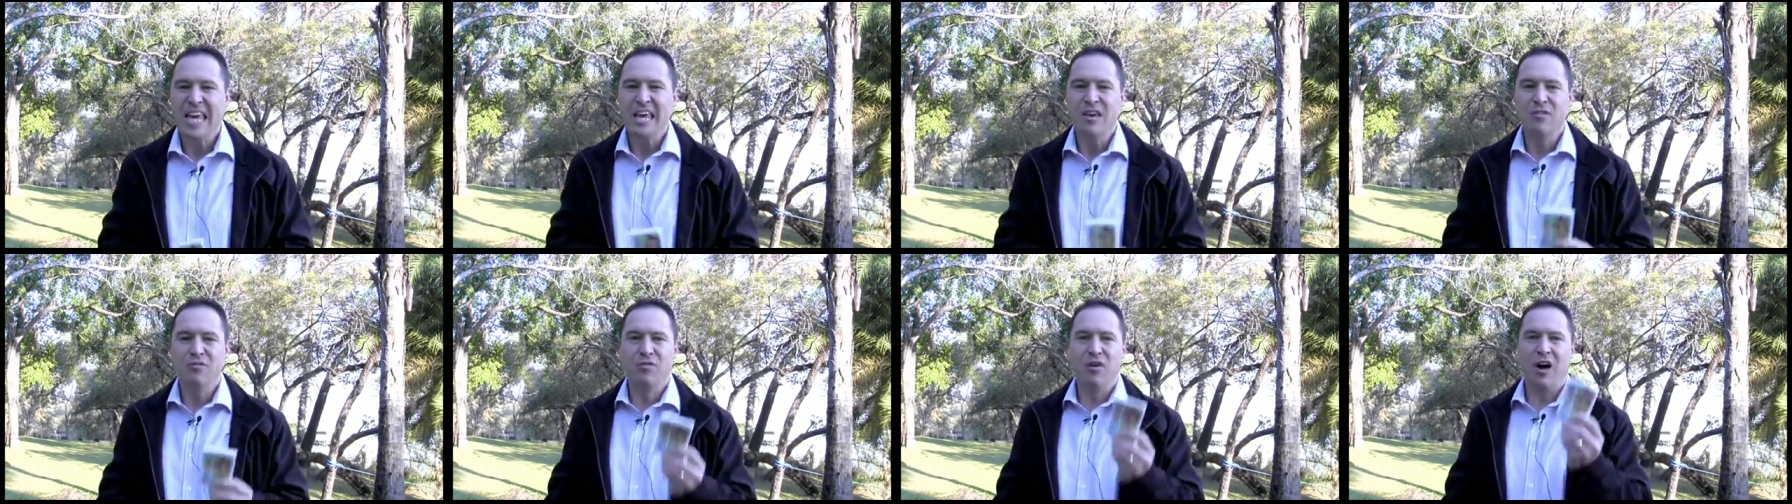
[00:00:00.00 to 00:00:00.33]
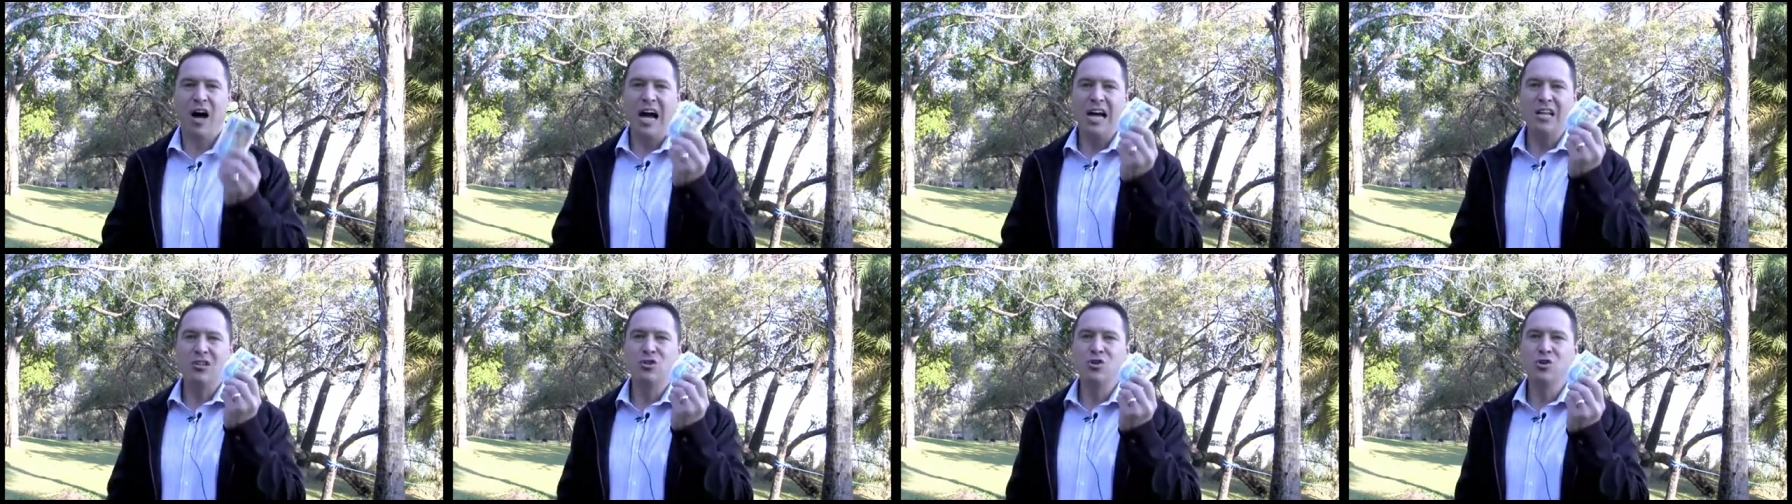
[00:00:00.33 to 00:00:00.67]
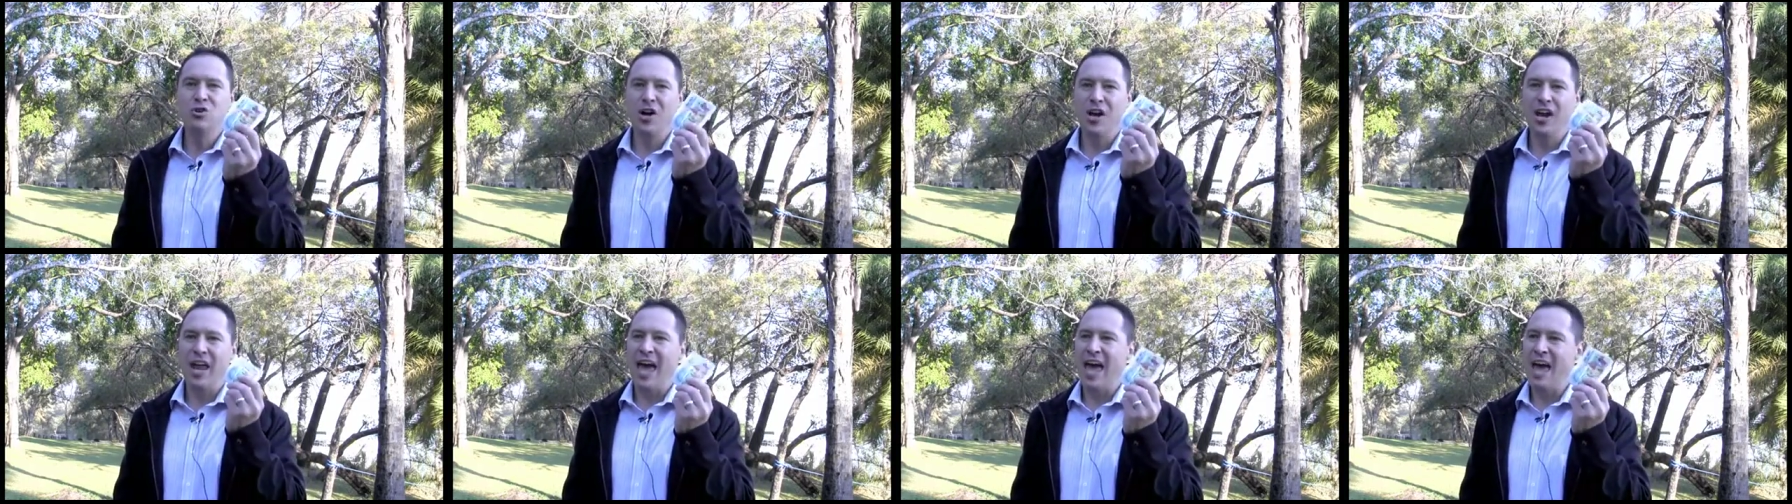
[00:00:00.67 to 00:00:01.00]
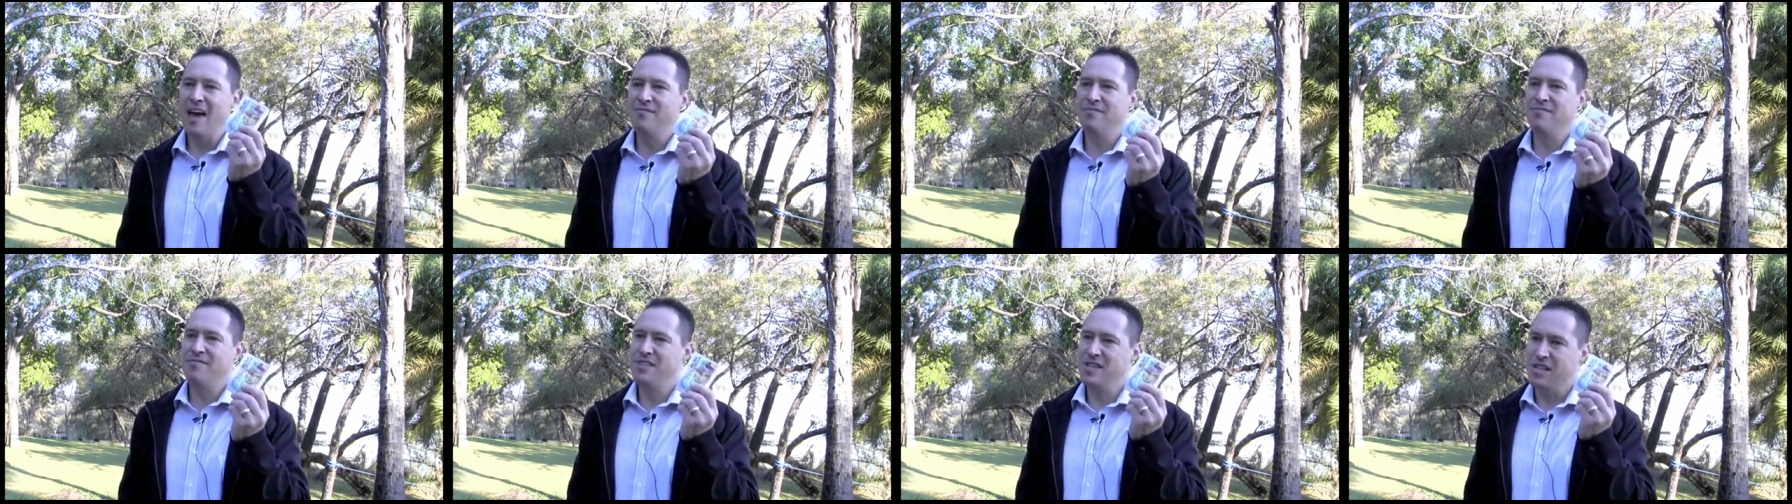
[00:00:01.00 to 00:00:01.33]
if I do not
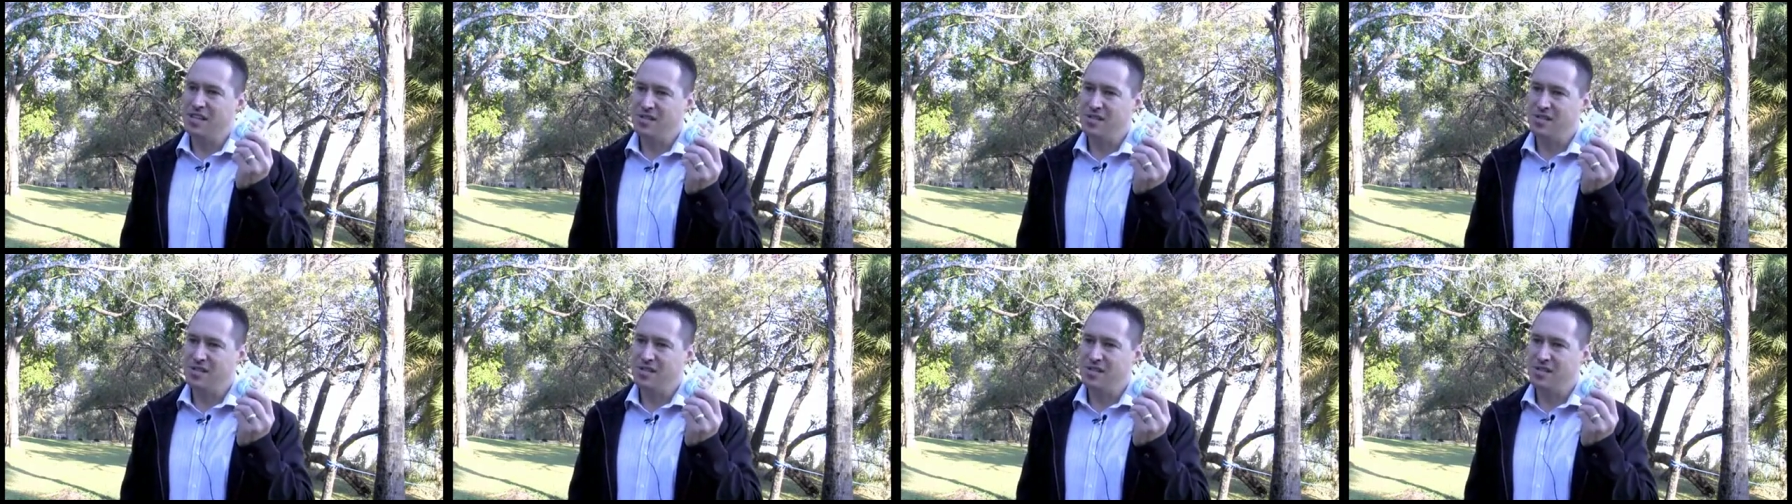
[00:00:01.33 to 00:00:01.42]
have